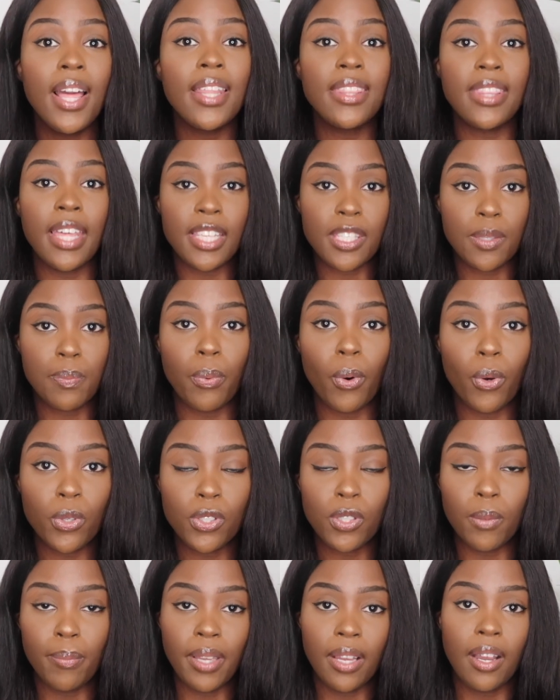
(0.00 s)
their spot
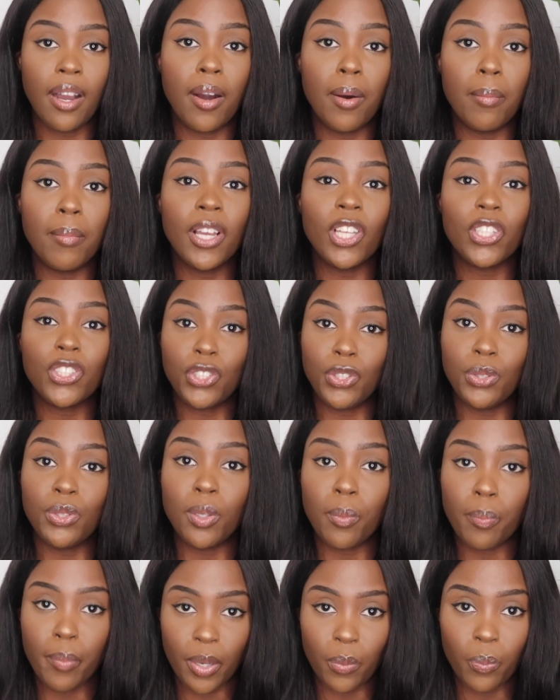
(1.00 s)
to become a
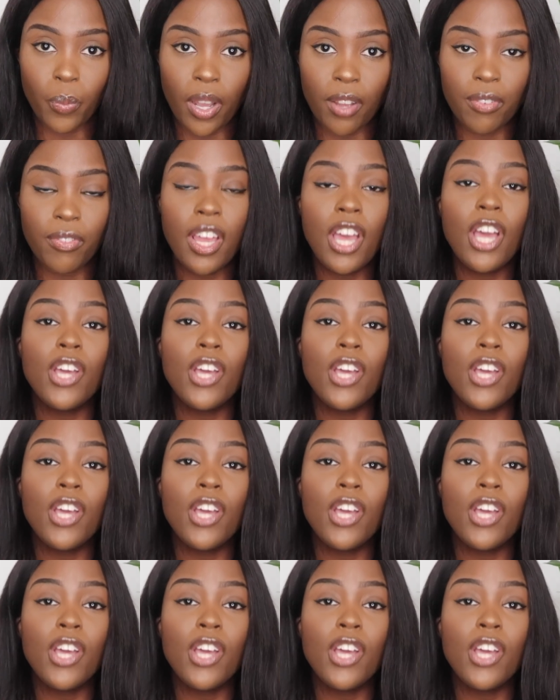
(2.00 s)
student midwife.